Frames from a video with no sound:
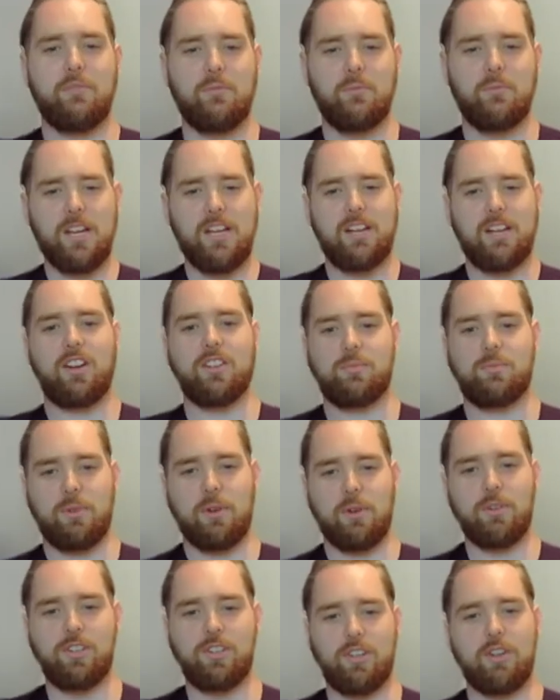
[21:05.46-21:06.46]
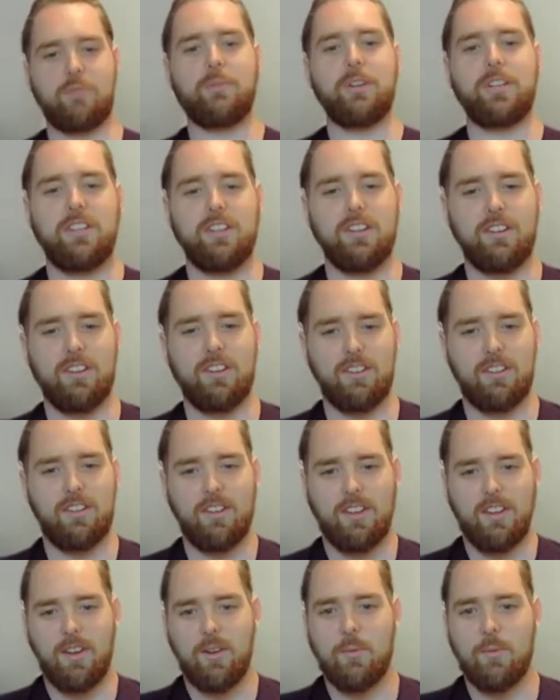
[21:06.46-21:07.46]
from what he calls brochure material,
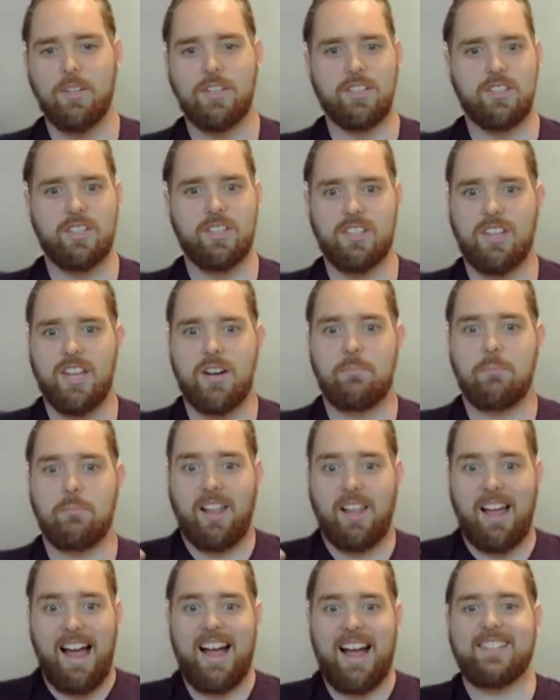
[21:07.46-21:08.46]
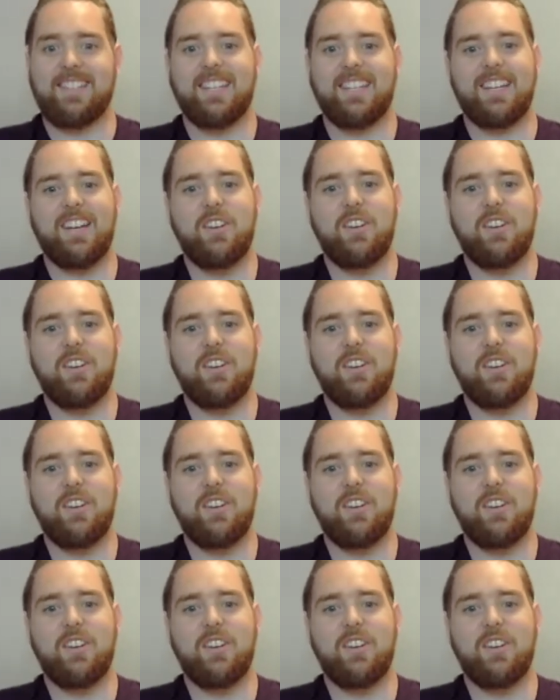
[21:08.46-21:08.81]
which is just kind of blasting